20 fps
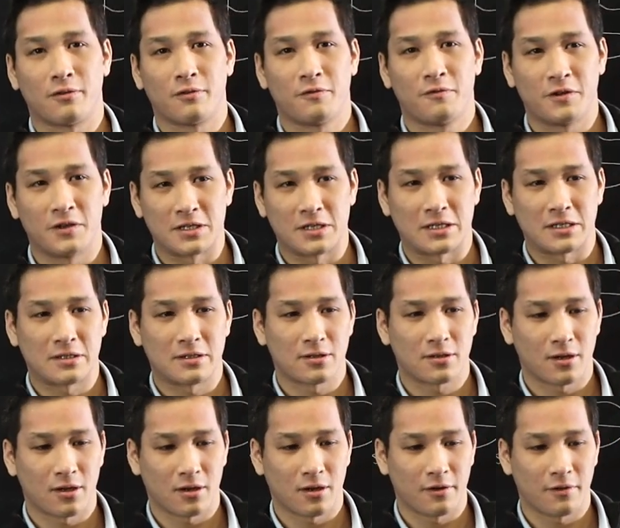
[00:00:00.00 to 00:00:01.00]

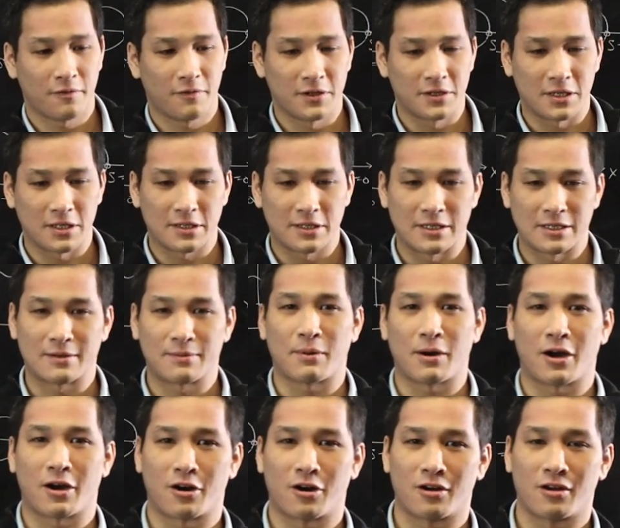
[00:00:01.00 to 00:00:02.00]

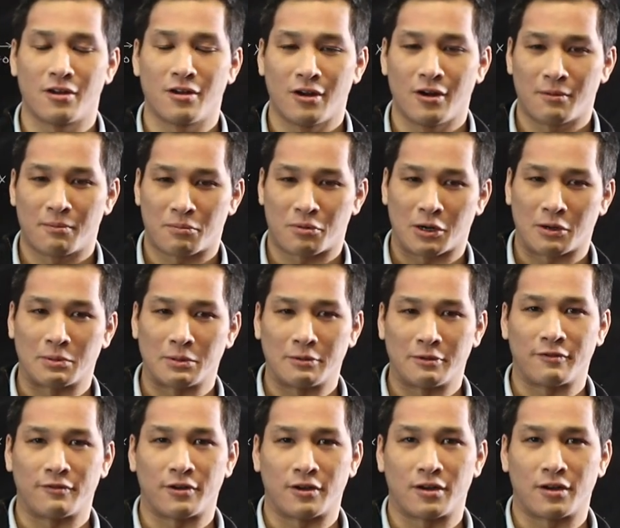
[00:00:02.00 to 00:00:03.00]
physics-inspired problem of
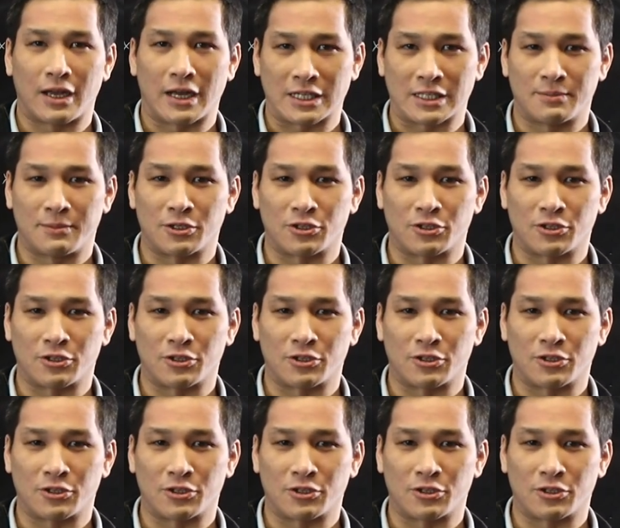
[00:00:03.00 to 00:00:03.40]
exponential